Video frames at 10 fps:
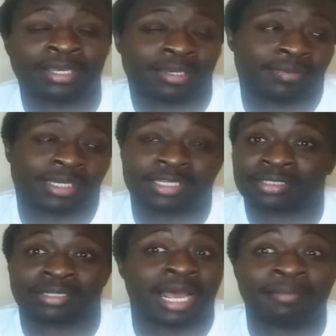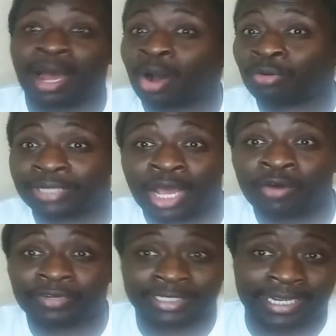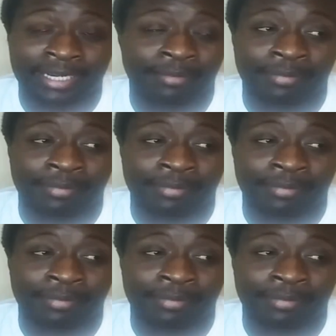because I'm all down for dating.